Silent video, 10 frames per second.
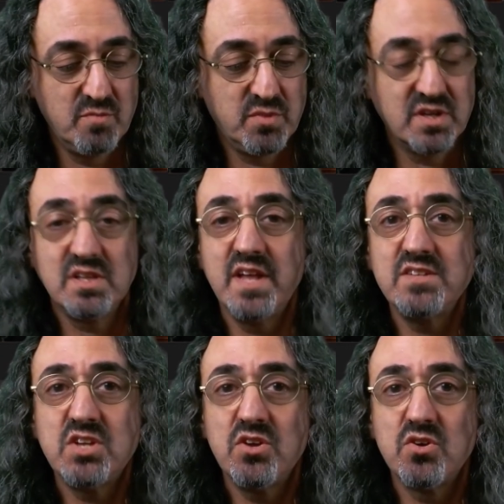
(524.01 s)
But
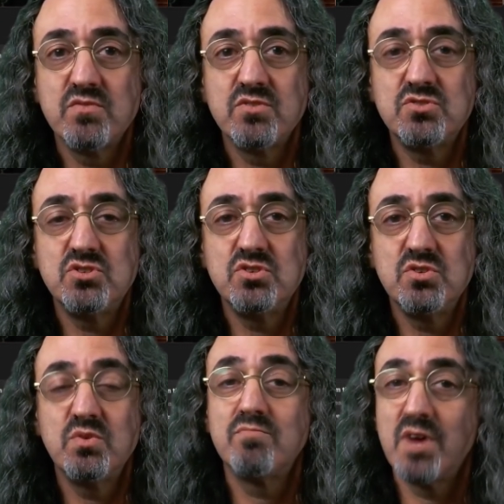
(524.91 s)
let's head over
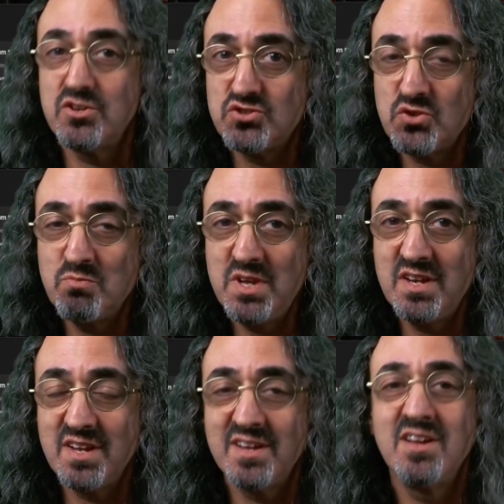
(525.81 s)
to a Zoom
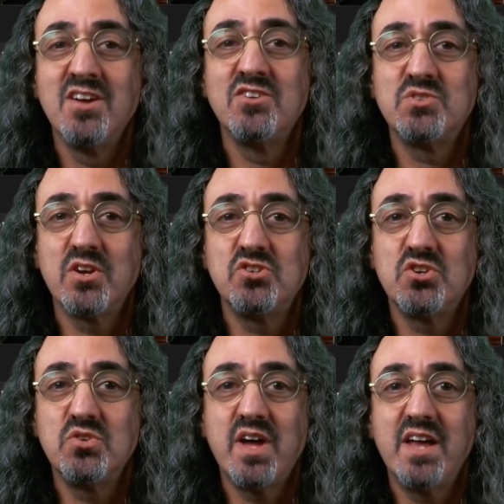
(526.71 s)
meeting so I could
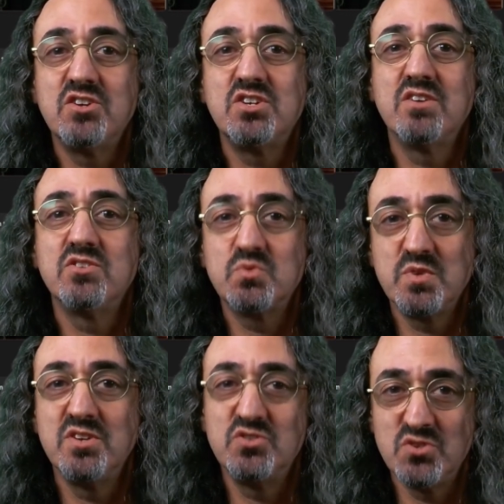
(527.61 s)
show you how to share this
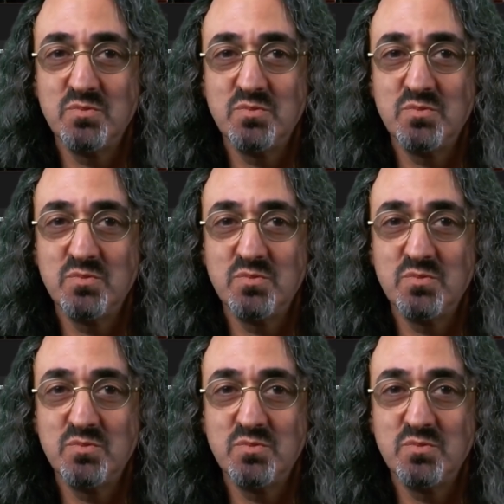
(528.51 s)
within a Zoom